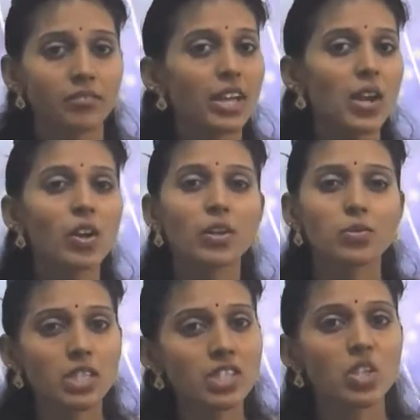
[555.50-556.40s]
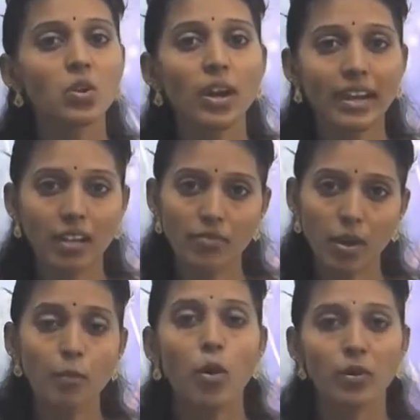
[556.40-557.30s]
We are not using 0 angle
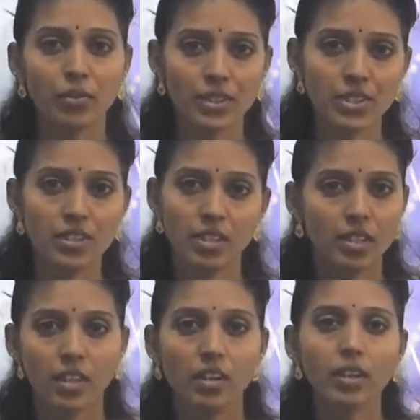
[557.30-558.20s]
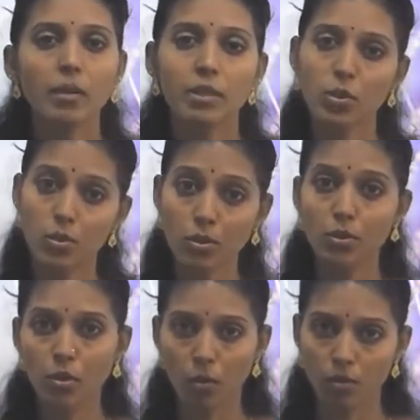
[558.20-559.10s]
from onwards. Okay, but you should
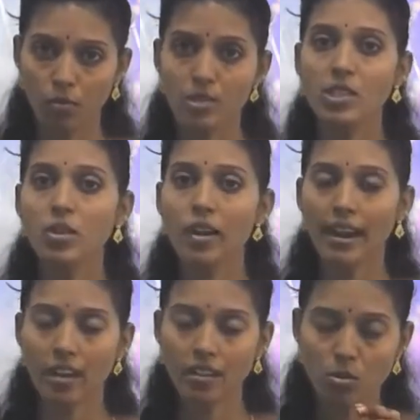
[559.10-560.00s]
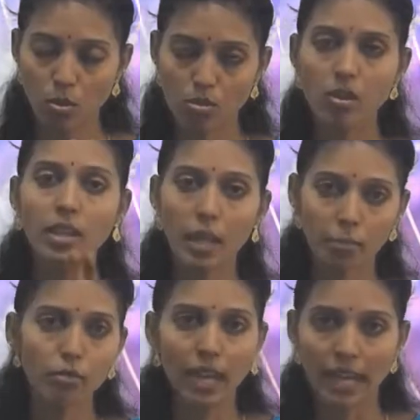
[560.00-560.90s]
know 0 angle is also a
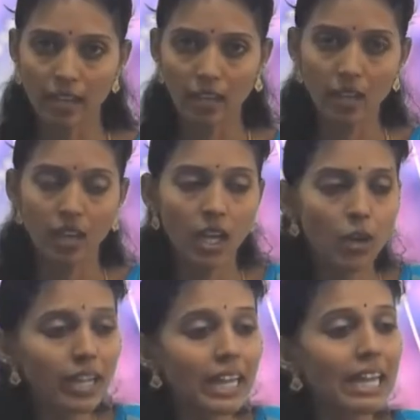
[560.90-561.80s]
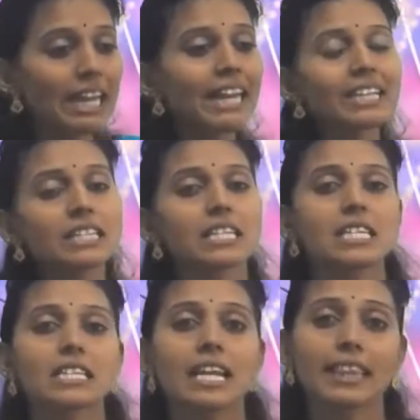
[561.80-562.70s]
type of angle. Okay,
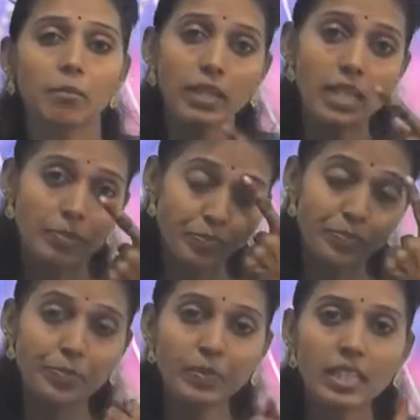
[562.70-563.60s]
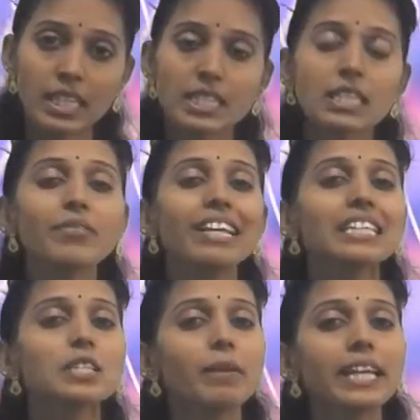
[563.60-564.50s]
next is nothing but, see,
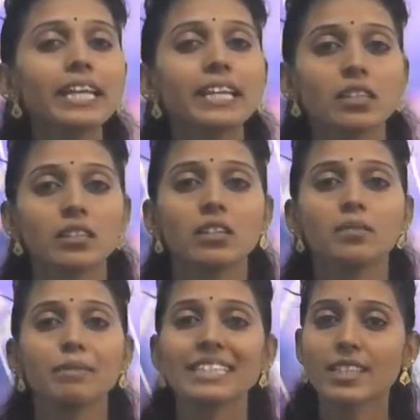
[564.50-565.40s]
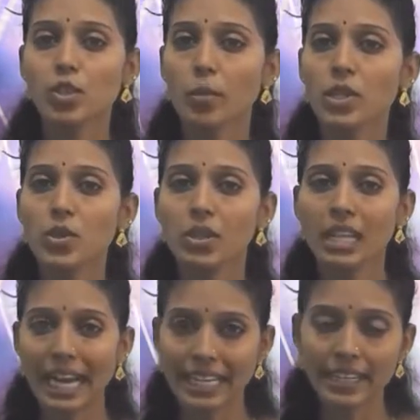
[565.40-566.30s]
while explaining in basic
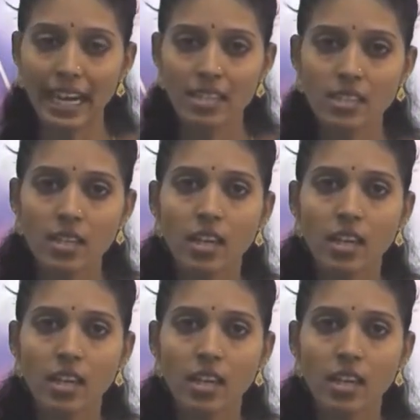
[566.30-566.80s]
geometrical ideas,